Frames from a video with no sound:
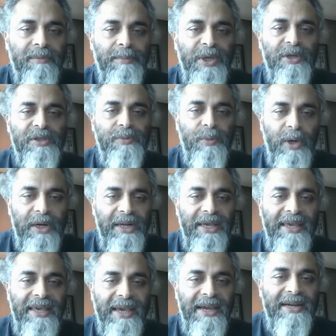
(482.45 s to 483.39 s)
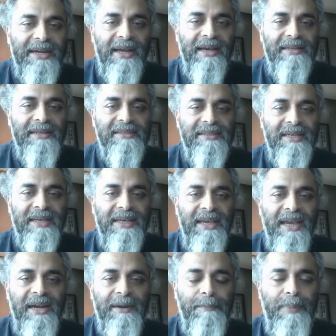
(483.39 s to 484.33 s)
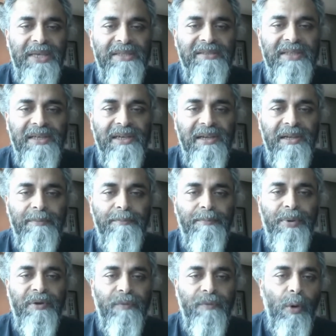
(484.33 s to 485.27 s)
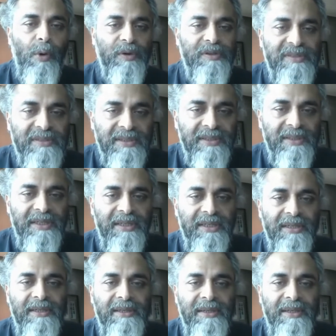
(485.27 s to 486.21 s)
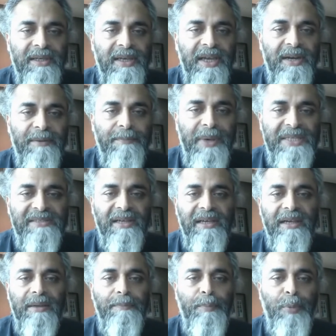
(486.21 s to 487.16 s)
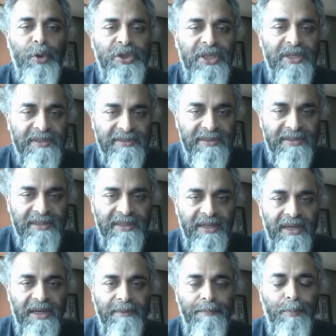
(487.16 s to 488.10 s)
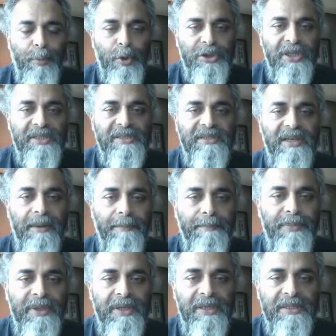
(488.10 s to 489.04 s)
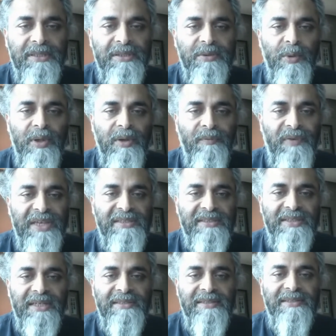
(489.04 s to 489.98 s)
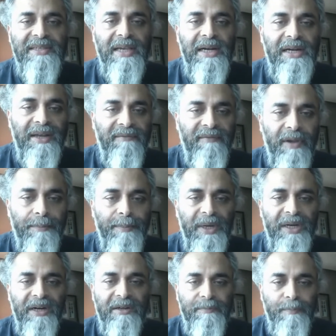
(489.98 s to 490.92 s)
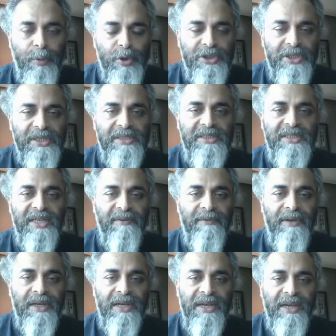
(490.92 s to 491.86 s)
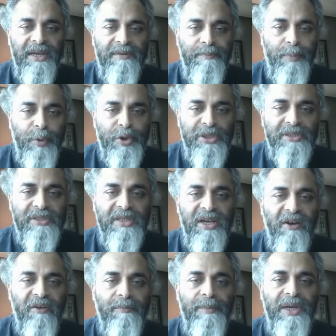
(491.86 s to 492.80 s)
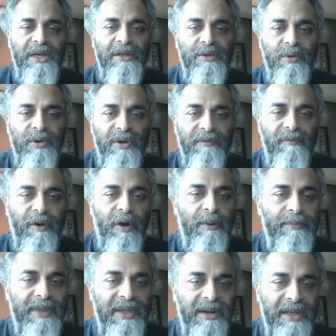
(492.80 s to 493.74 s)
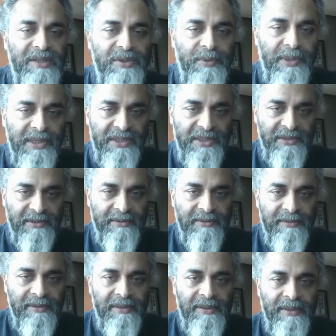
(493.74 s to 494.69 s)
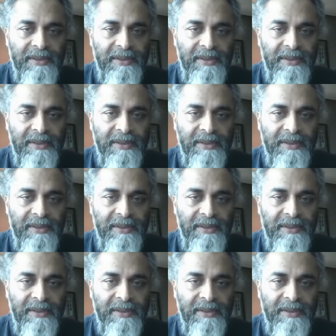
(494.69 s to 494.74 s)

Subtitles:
Because what AI does, it basically provokes, it basically pushes companies to invest in skill development. It pushes government to reform their education.